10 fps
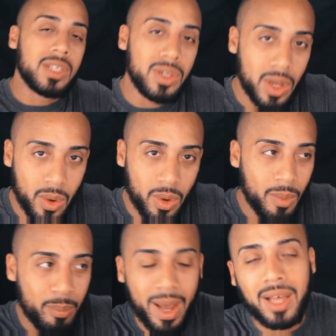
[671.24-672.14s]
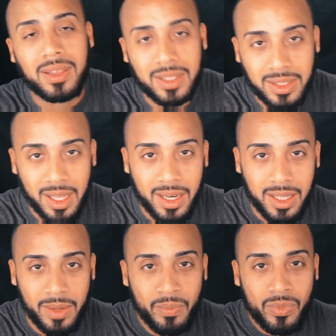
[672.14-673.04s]
to know about the
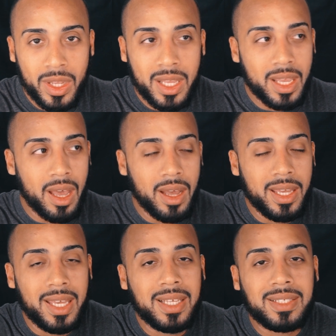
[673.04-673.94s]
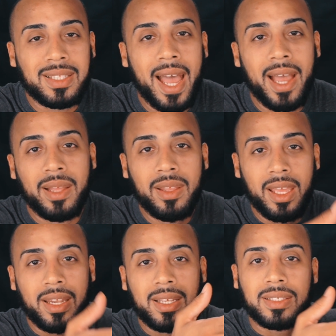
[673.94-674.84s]
study is that
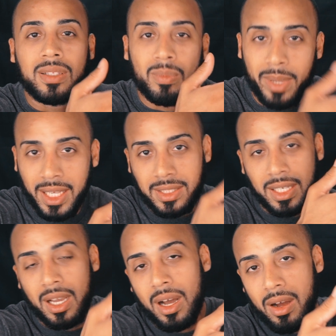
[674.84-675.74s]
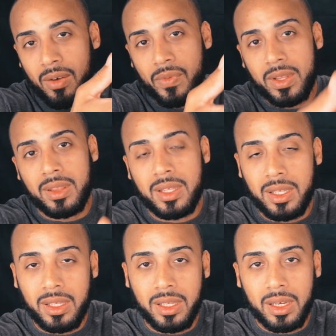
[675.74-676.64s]
it is the beiging of
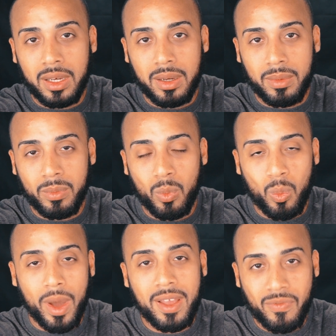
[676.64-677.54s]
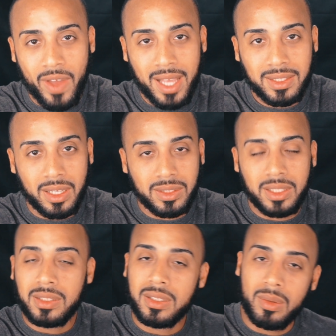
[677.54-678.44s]
the white fat cells
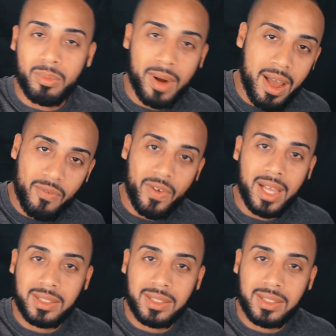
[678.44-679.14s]
into the brown fat